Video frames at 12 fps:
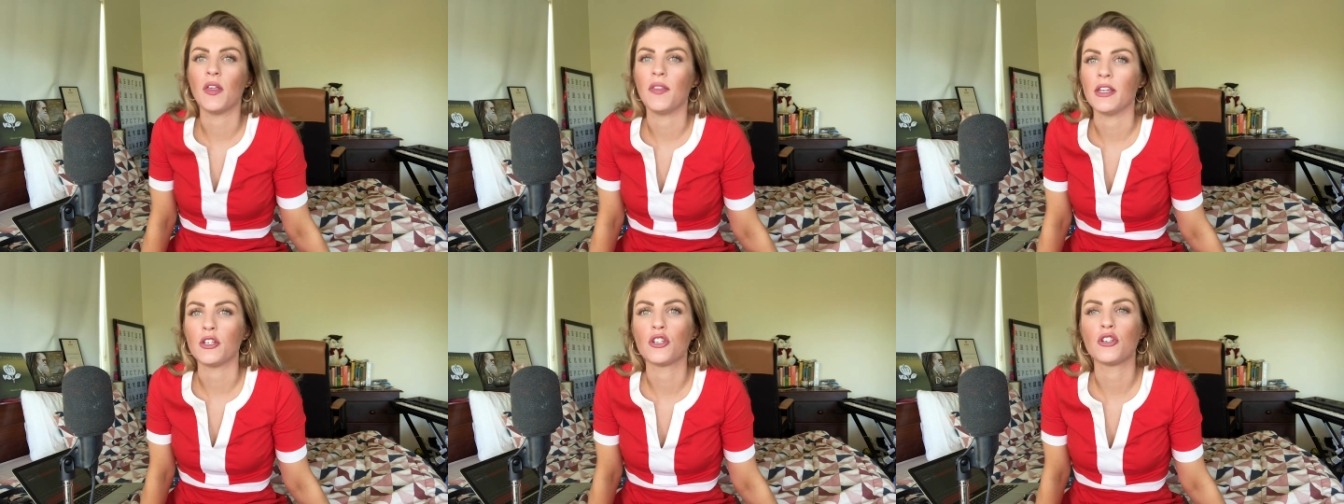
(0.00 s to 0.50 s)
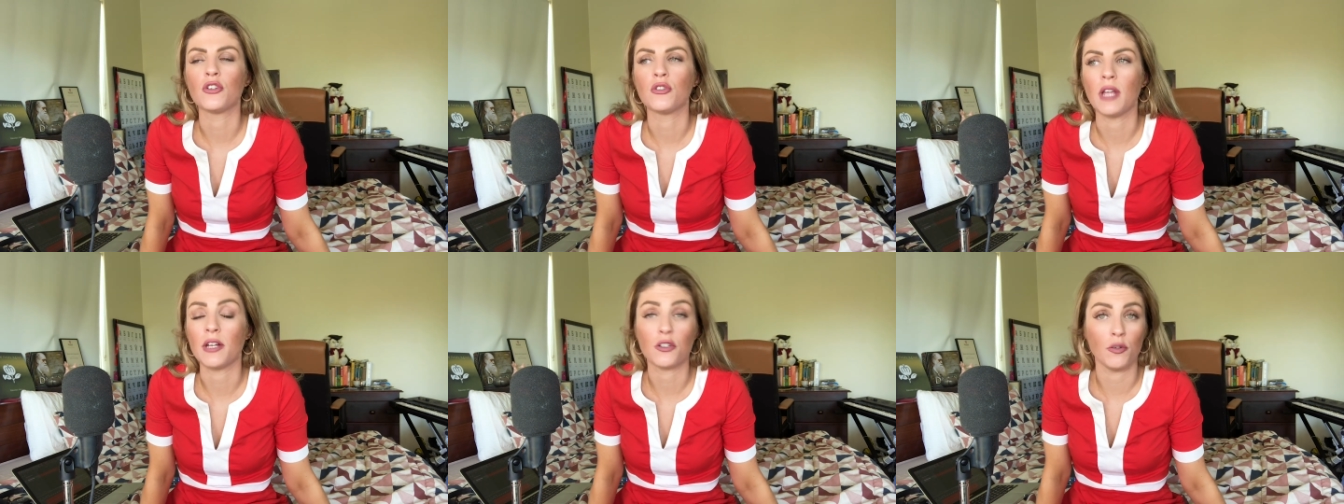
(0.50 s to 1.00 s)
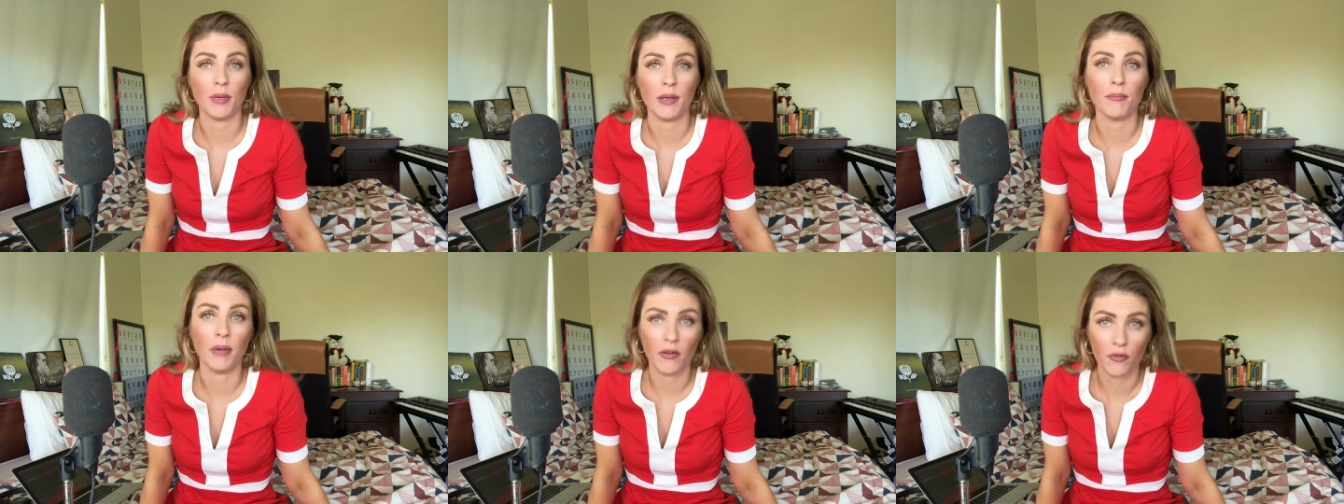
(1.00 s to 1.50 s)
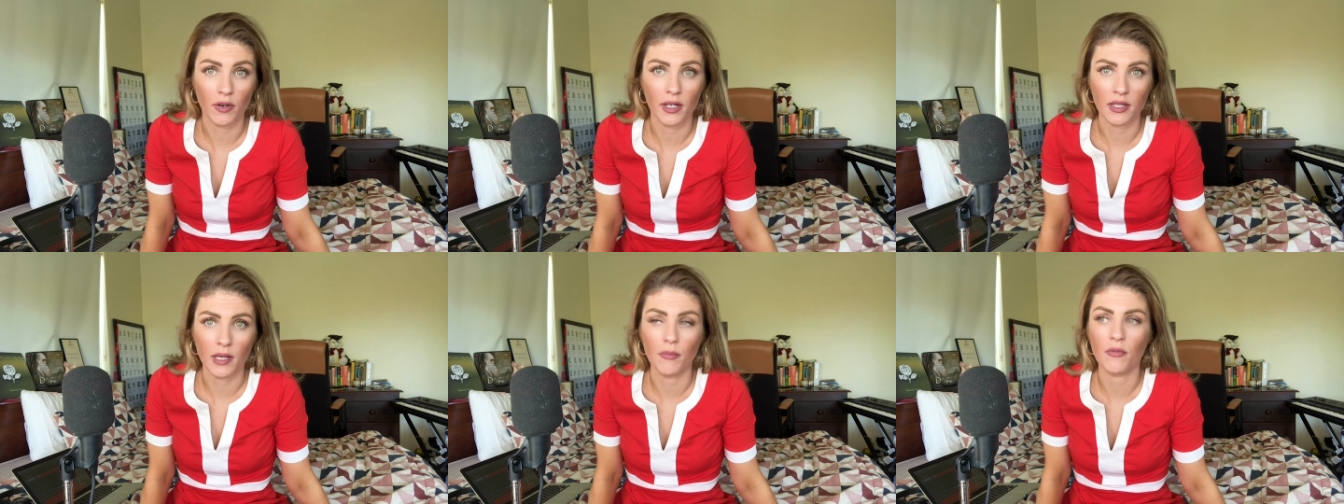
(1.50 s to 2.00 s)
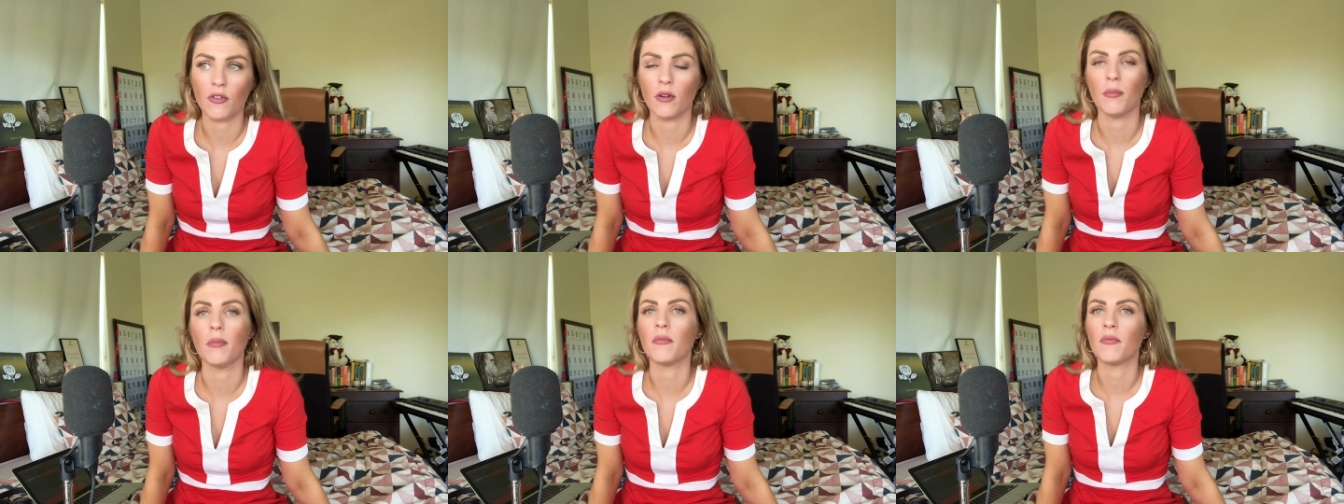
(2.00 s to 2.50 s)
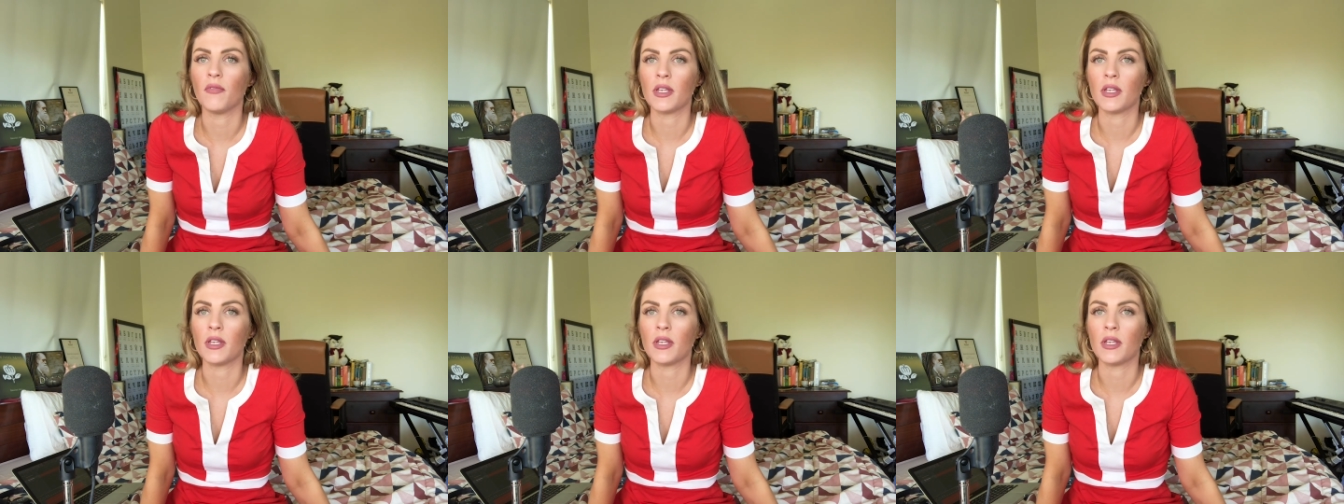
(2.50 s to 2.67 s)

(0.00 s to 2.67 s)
that should be buffering them from